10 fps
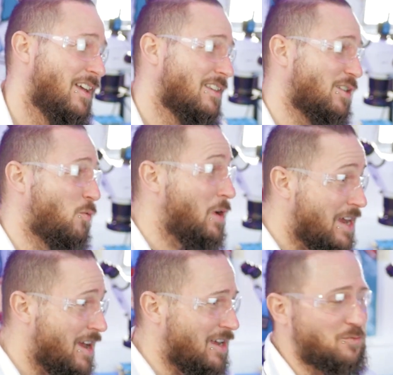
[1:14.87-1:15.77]
So
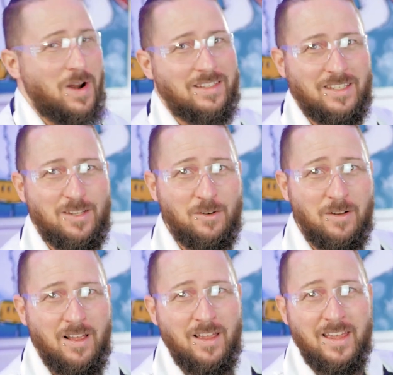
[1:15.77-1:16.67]
we here at
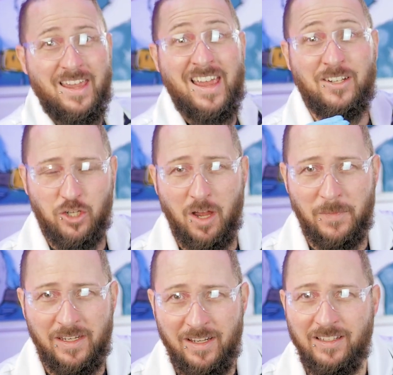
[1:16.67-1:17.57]
Rescue in
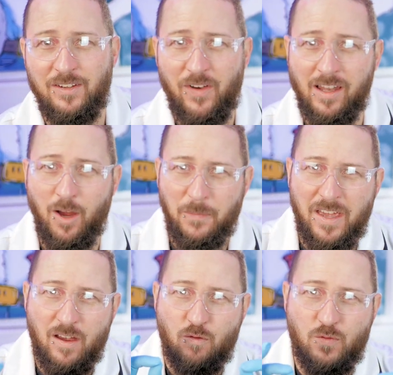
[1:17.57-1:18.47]
Germany
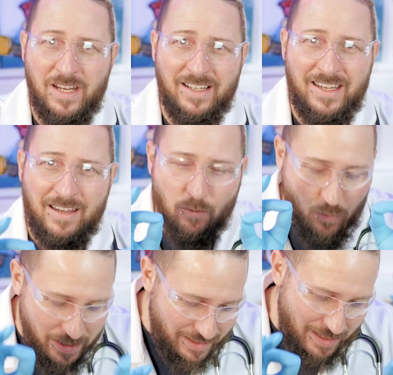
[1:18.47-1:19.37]
developed a really,
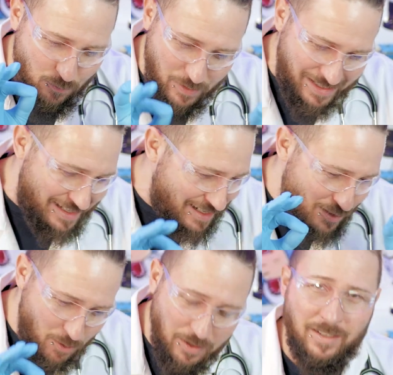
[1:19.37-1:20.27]
really, really
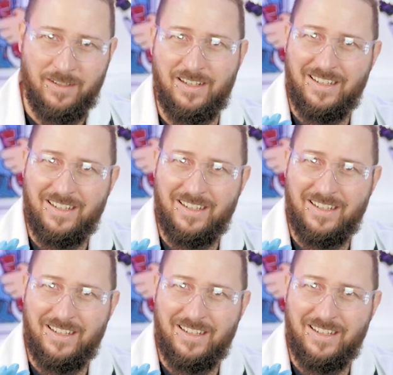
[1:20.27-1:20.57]
good